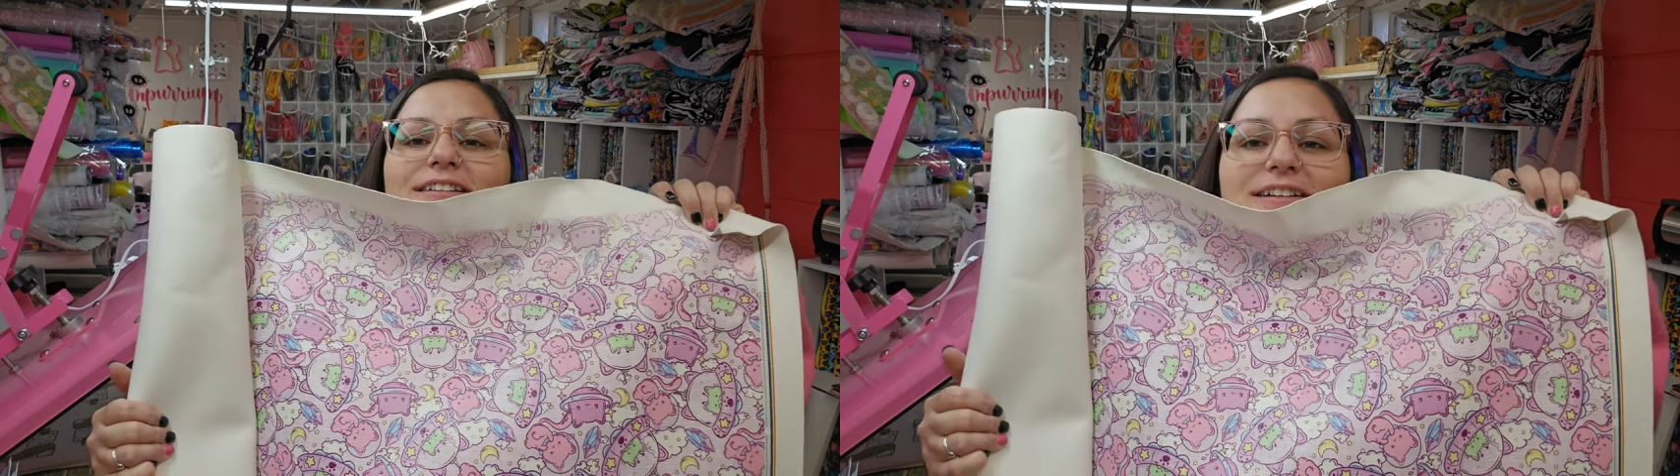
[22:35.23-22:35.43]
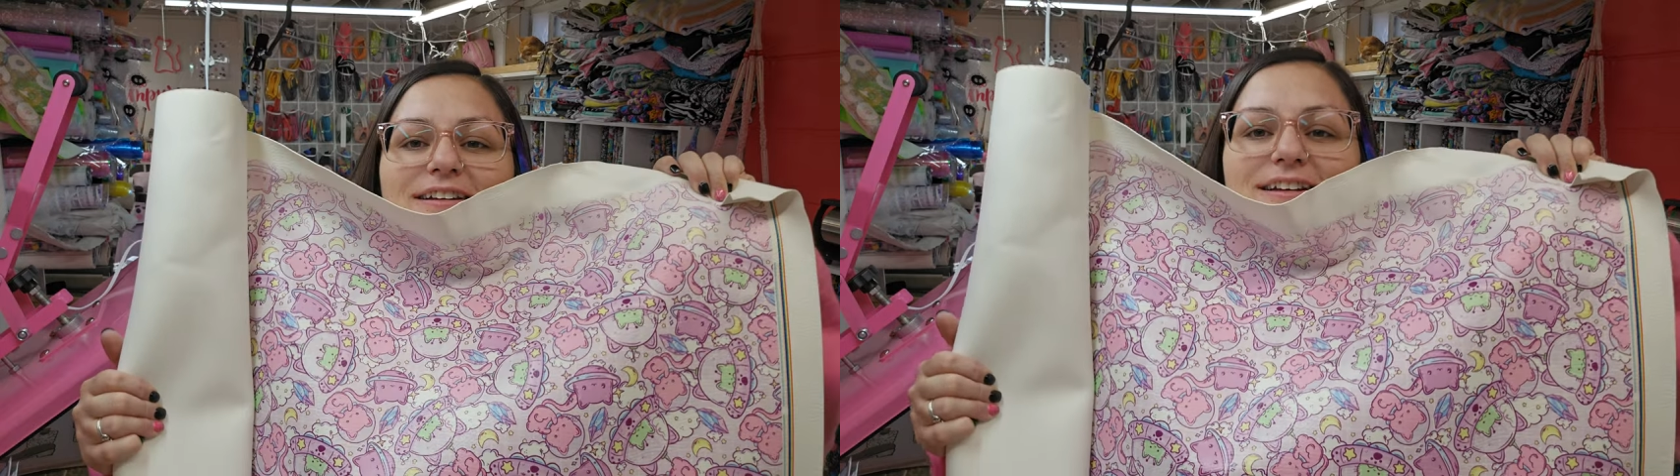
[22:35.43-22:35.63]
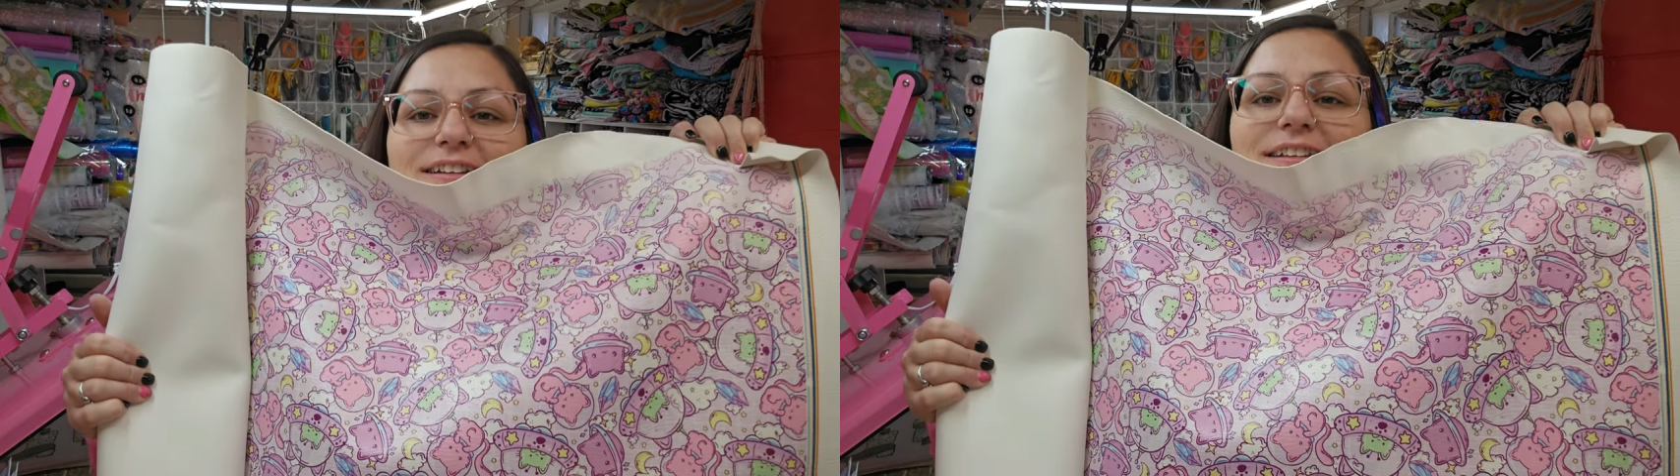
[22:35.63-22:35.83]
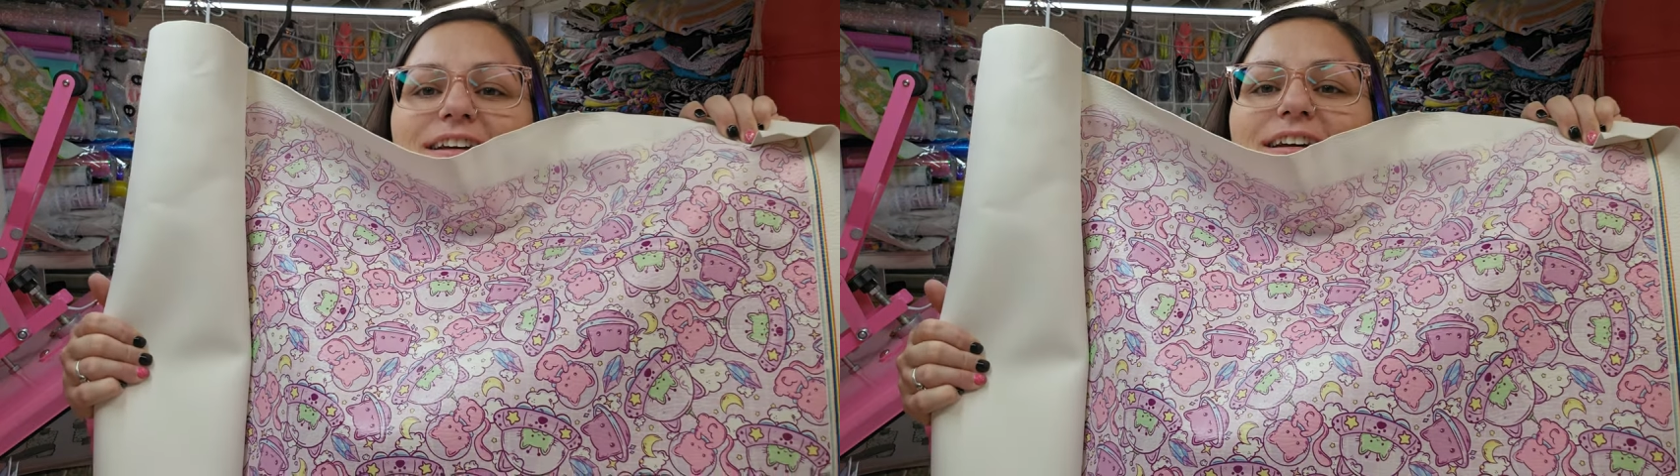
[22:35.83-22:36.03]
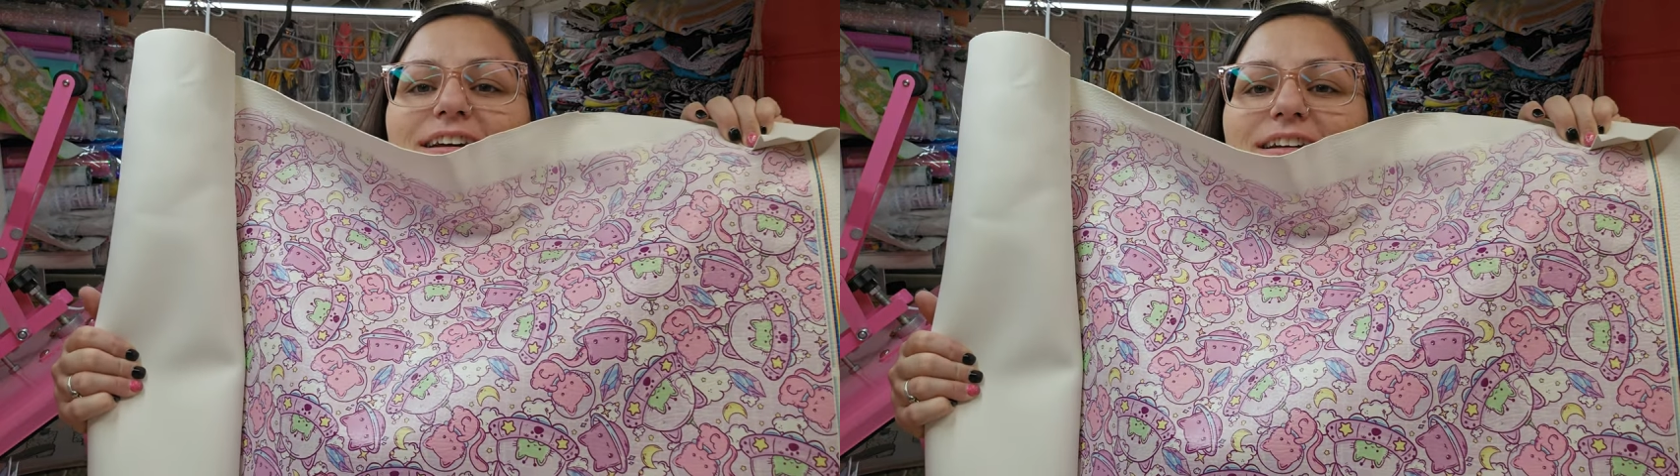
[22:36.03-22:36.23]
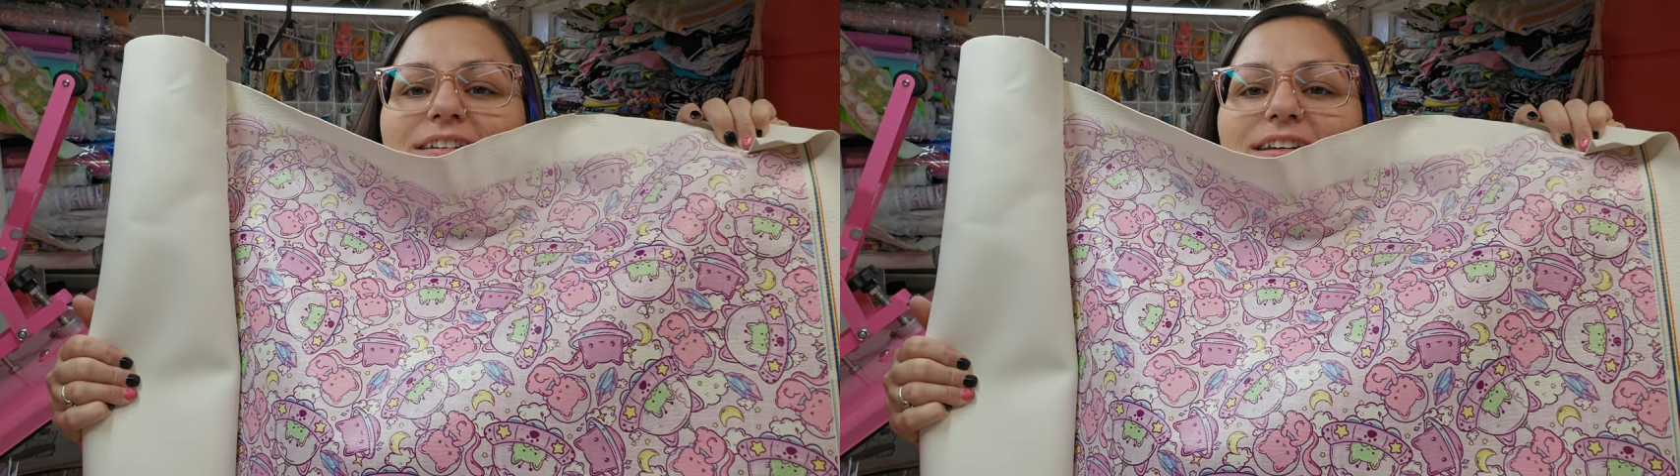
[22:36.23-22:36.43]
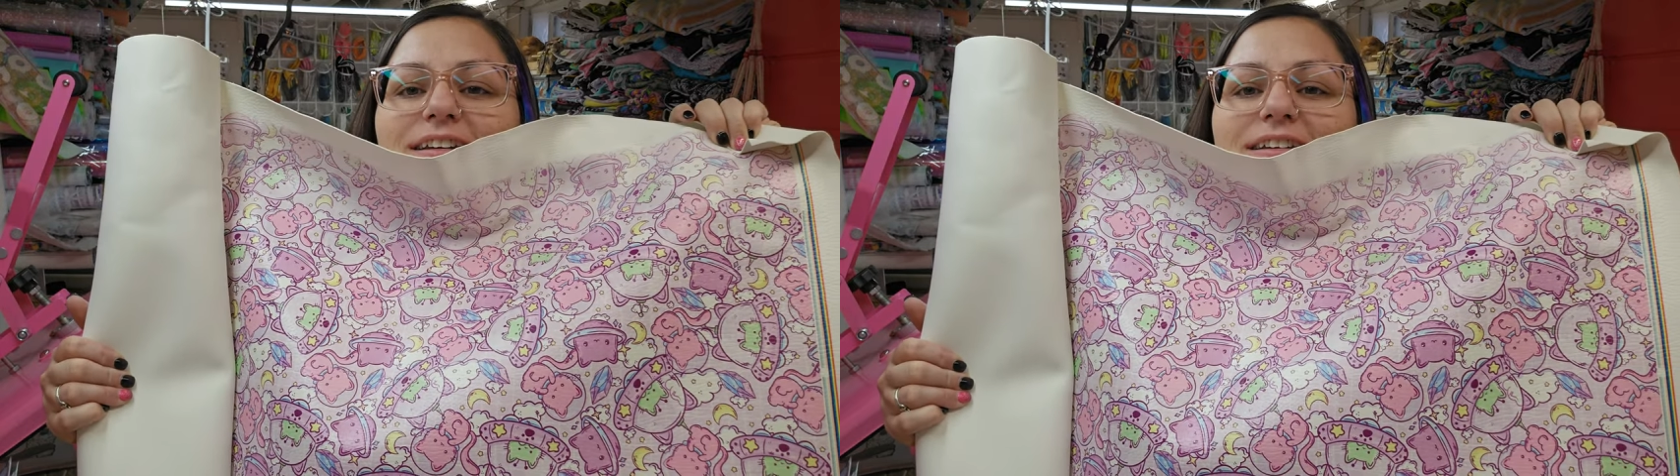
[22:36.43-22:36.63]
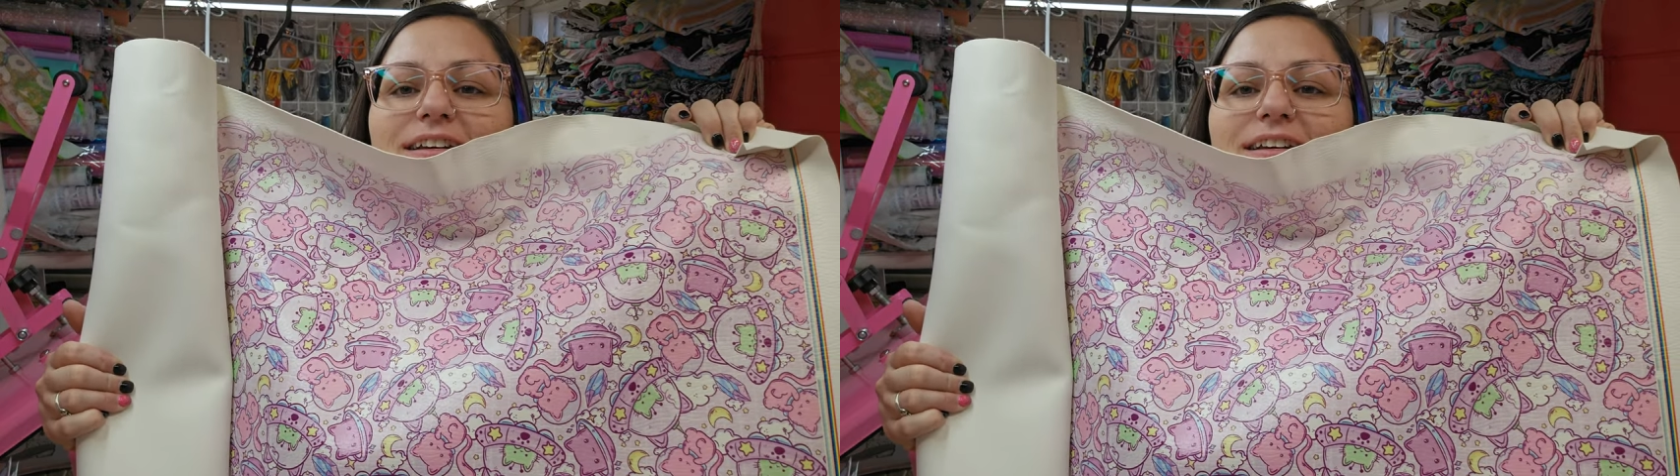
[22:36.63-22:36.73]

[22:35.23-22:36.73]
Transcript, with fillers: Look at the alien